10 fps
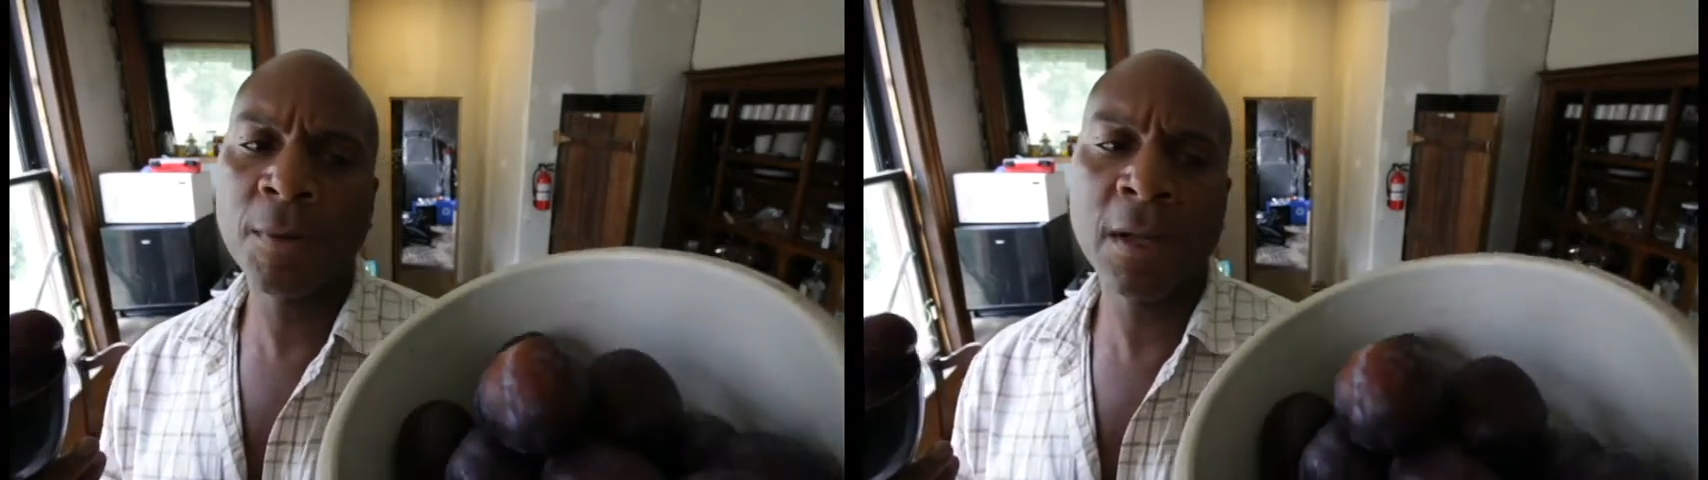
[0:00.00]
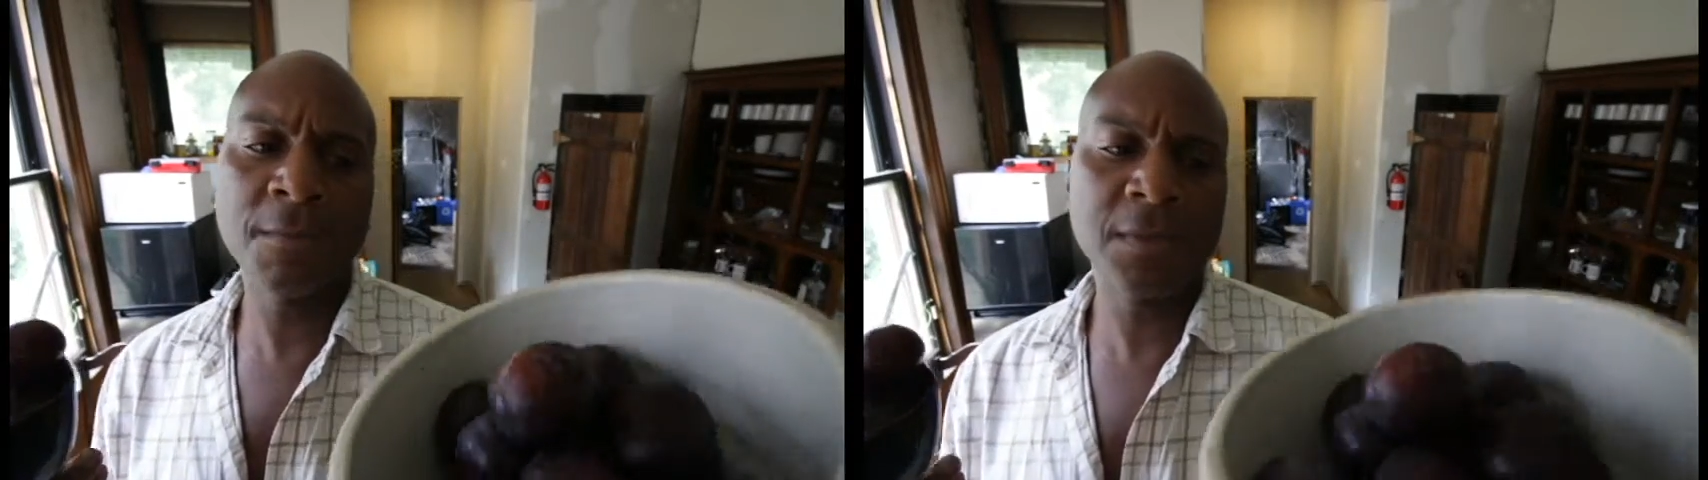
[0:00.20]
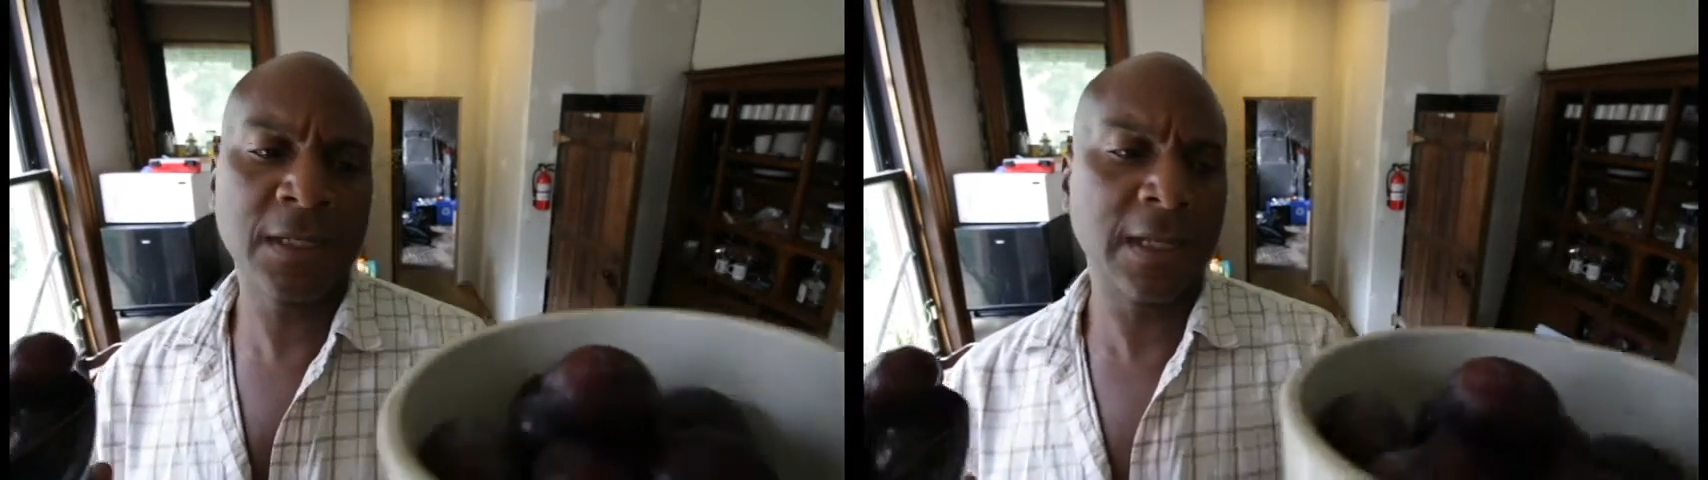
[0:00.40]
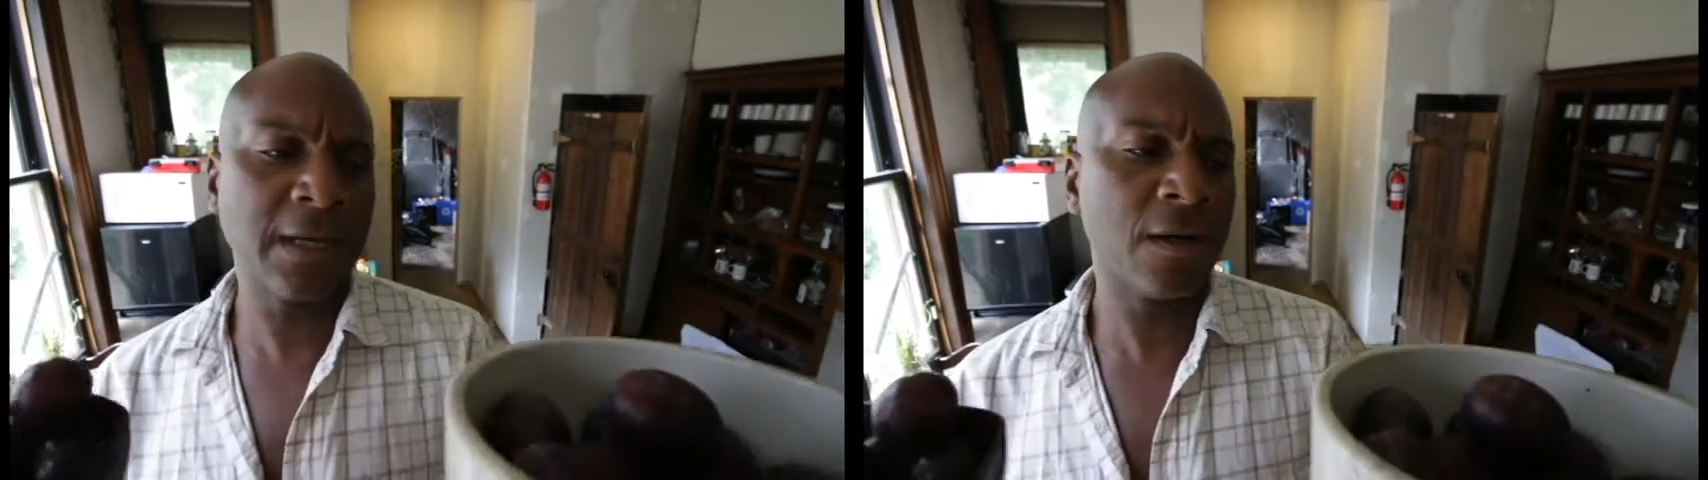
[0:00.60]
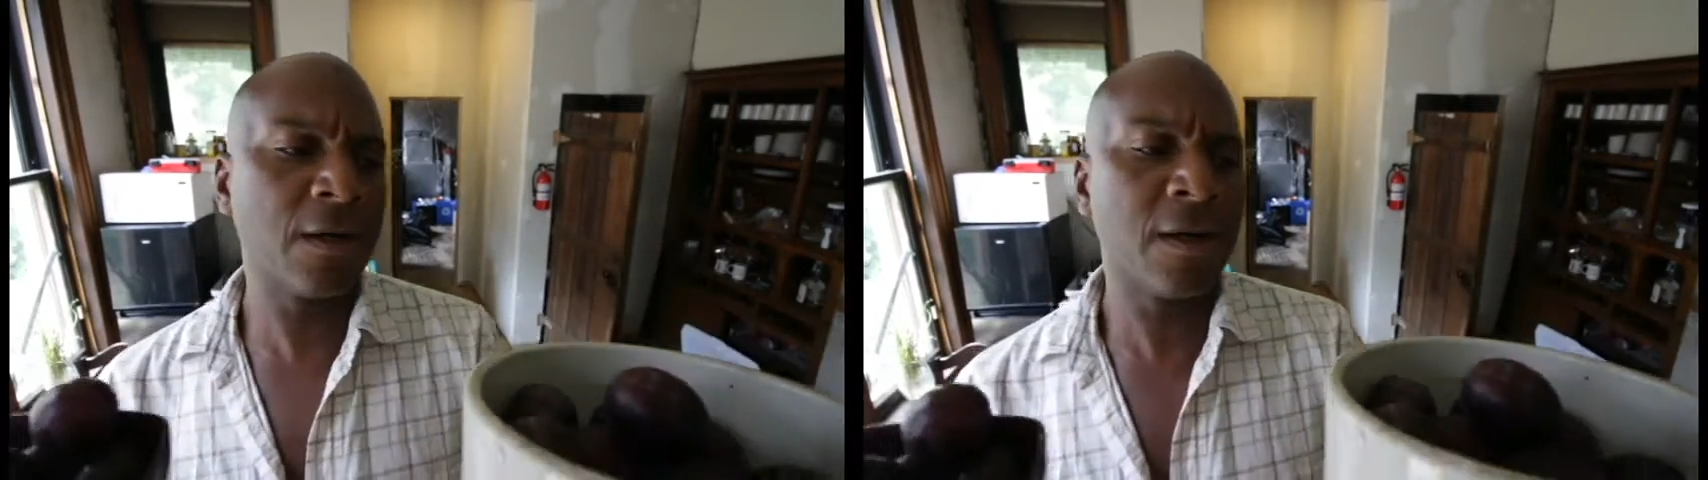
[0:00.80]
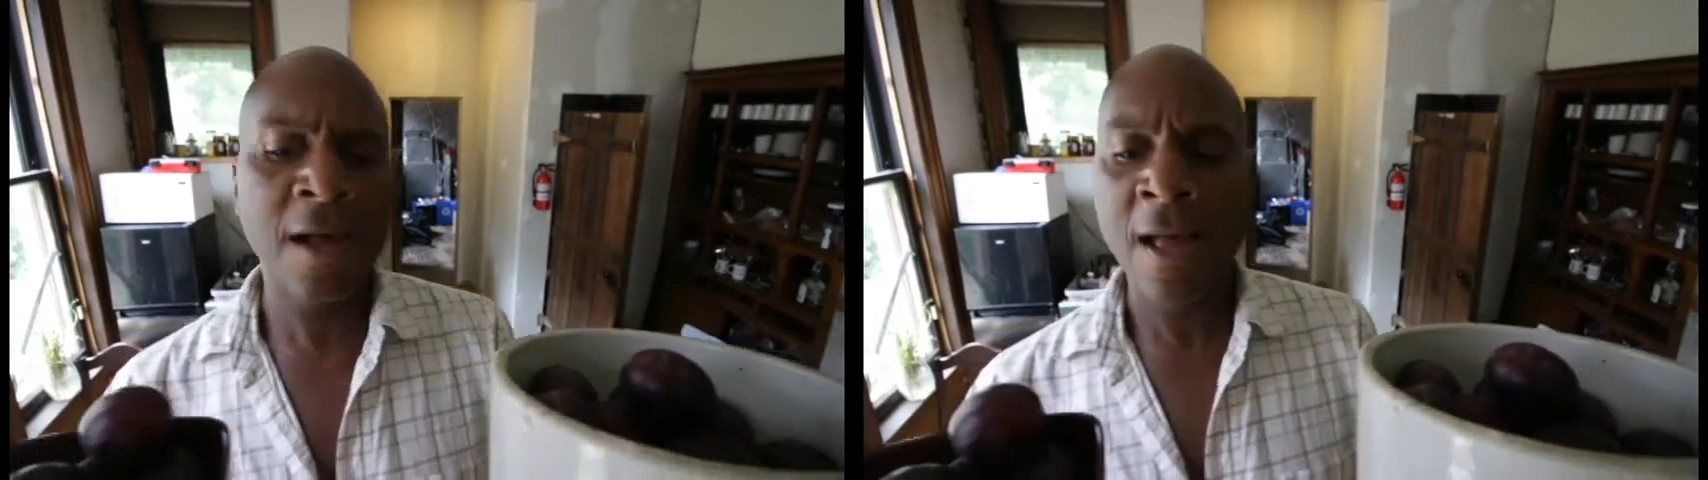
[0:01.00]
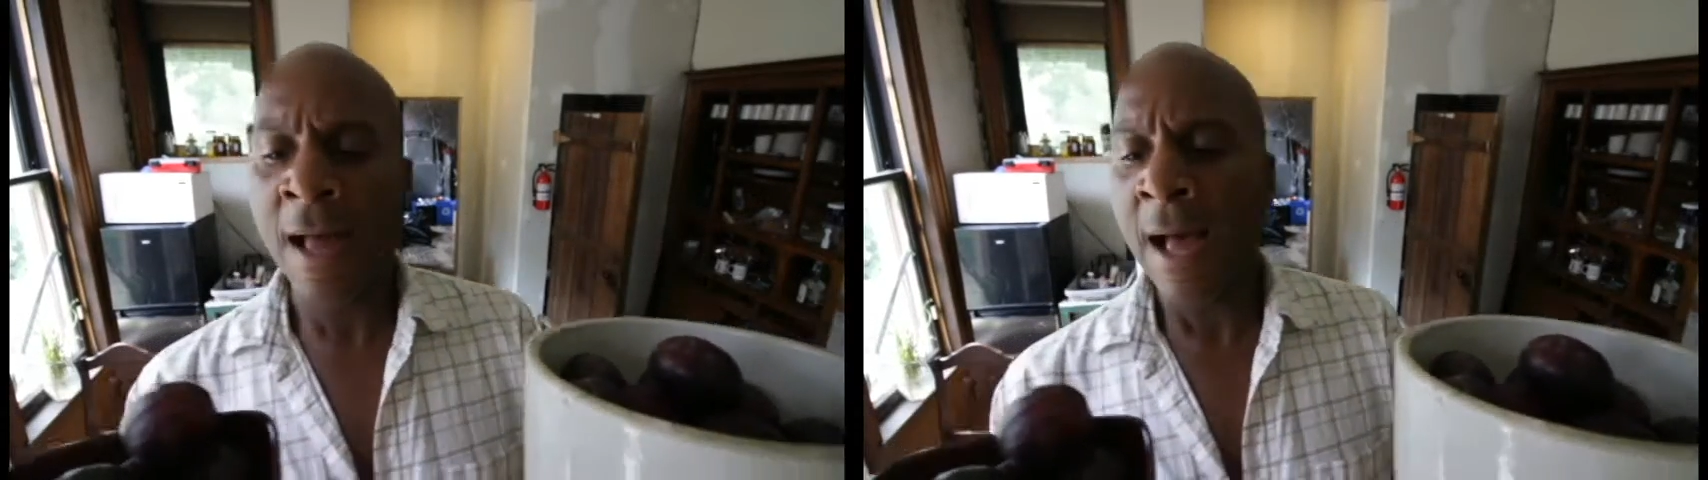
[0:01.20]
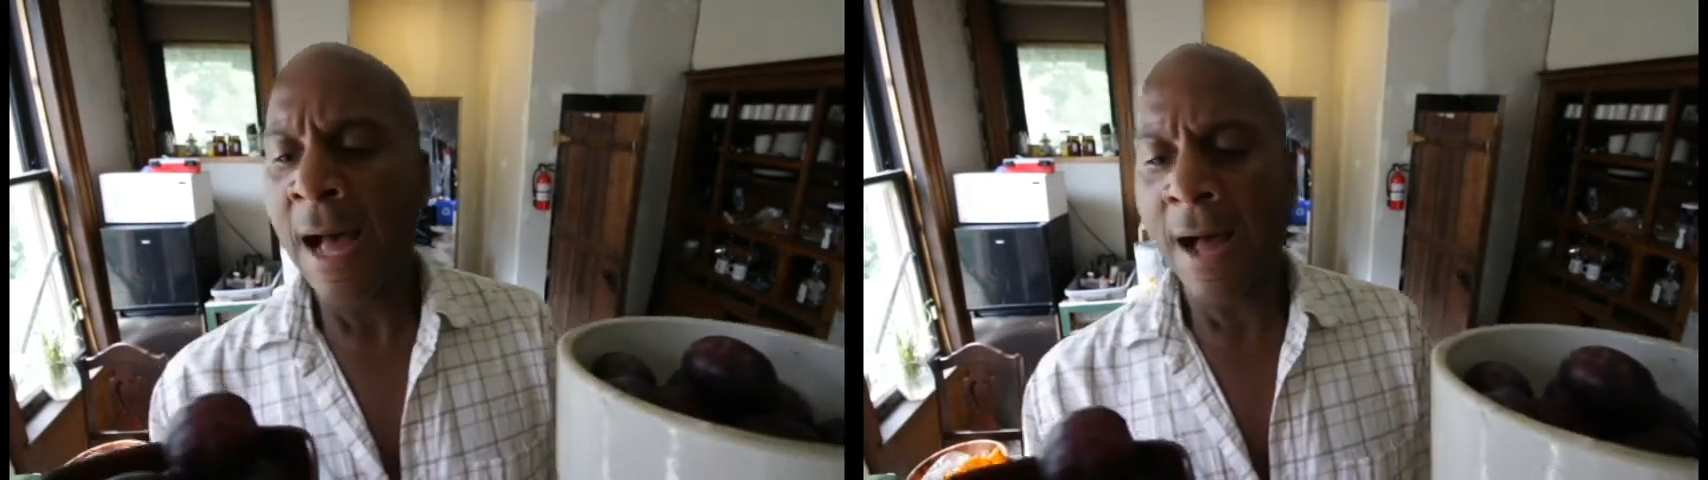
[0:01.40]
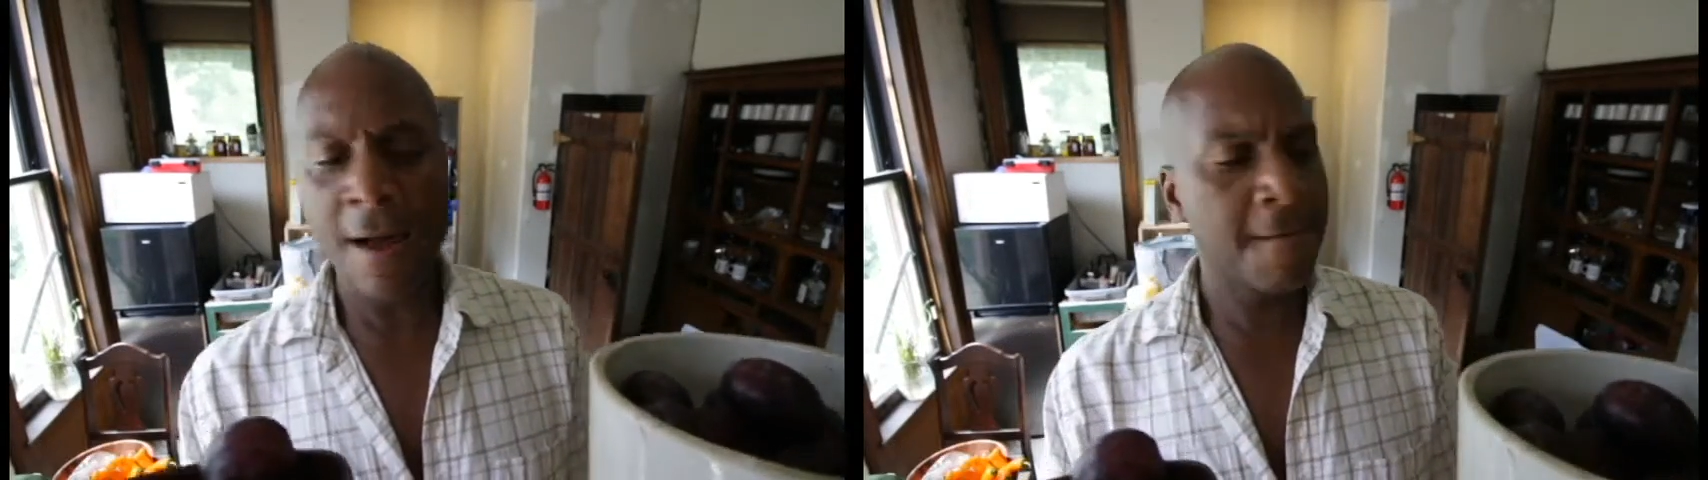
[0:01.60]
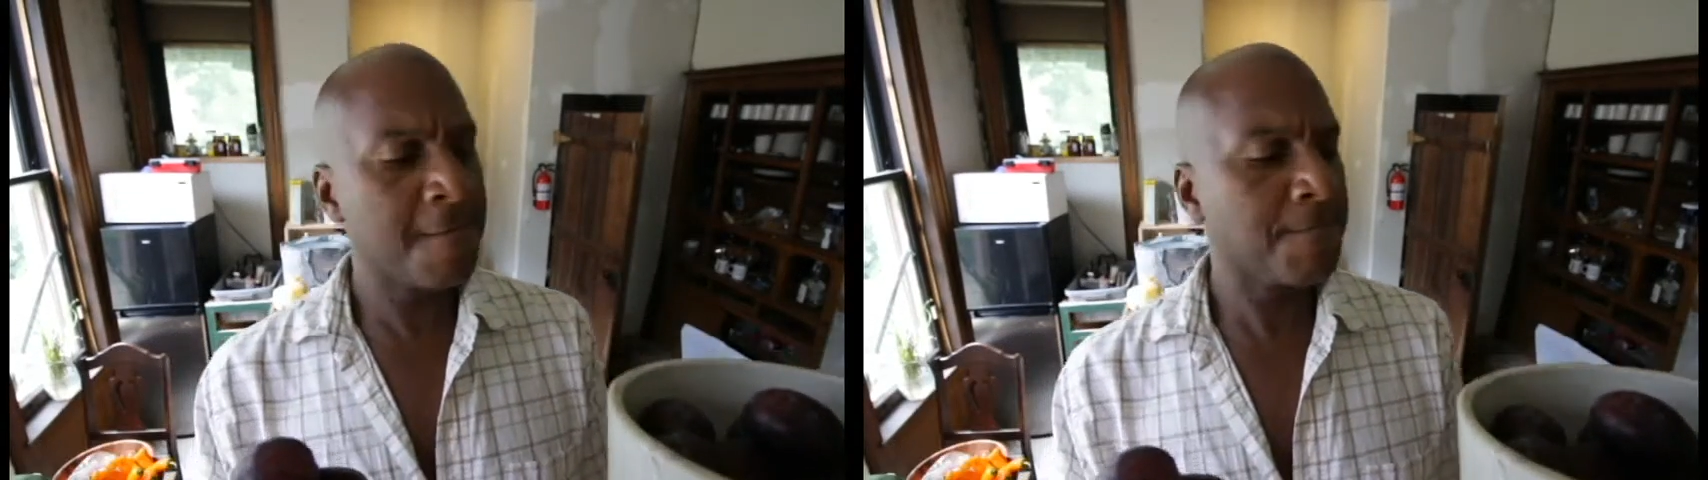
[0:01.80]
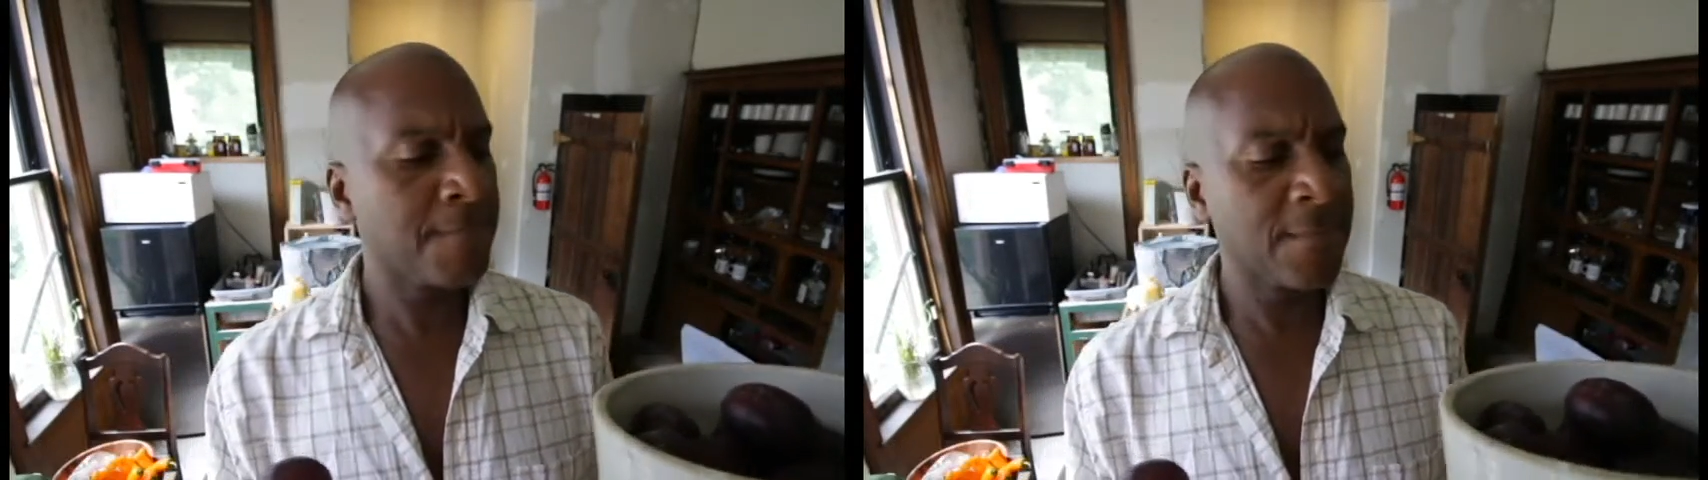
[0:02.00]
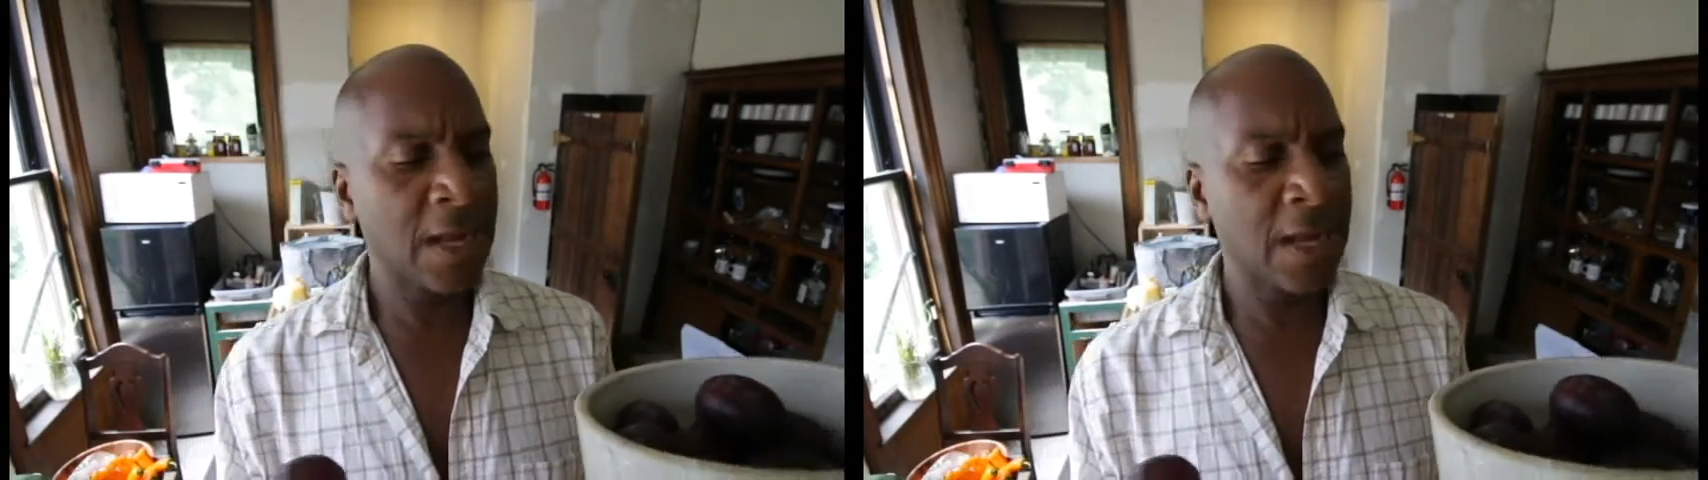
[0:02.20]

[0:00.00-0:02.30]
plums here. Um,